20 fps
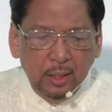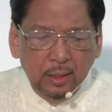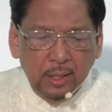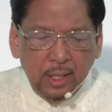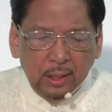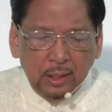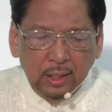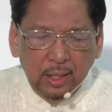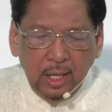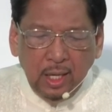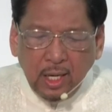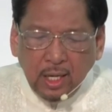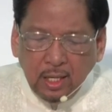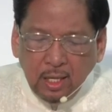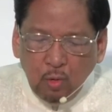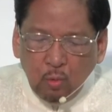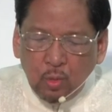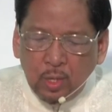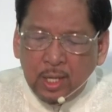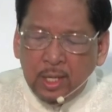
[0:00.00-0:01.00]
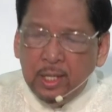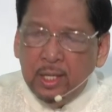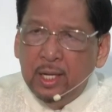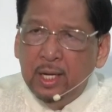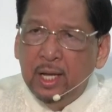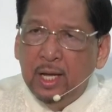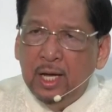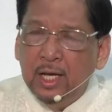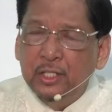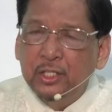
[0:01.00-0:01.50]
that
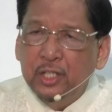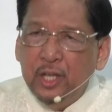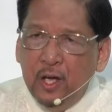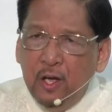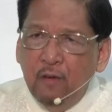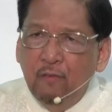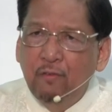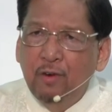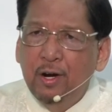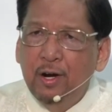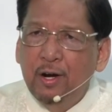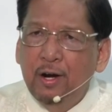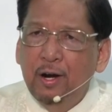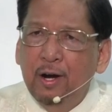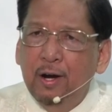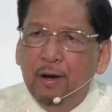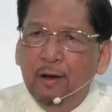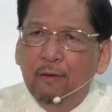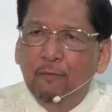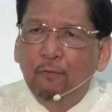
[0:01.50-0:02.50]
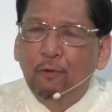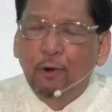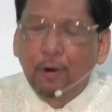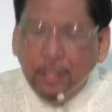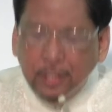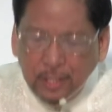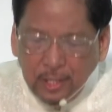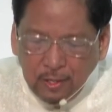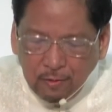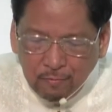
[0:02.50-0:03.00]
anyone has ever
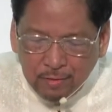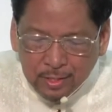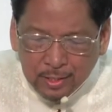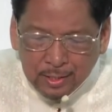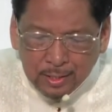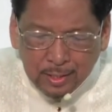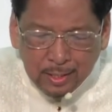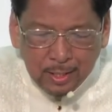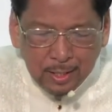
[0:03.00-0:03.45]
forgiven